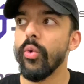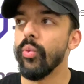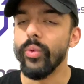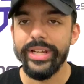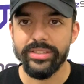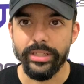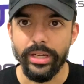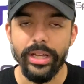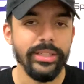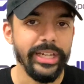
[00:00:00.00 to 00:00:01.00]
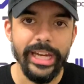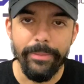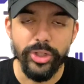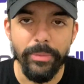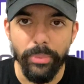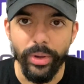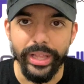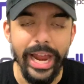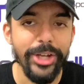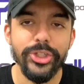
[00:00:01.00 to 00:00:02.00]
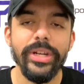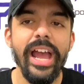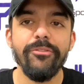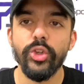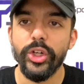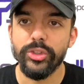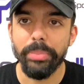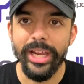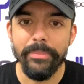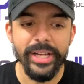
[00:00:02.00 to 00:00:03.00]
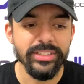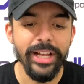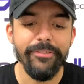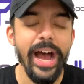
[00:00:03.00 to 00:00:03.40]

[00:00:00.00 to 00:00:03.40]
reason to keep Jim Boylen. I shouldn't have to explain myself.